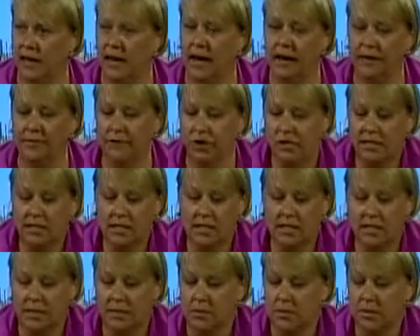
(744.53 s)
I've looked at
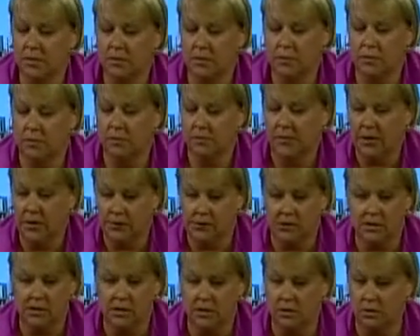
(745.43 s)
some of the
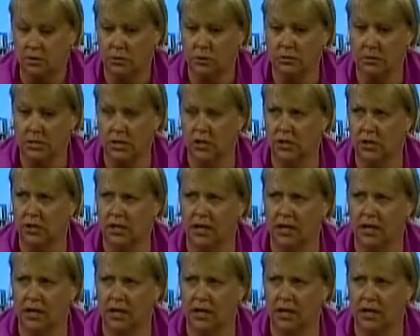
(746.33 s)
recent school budgets.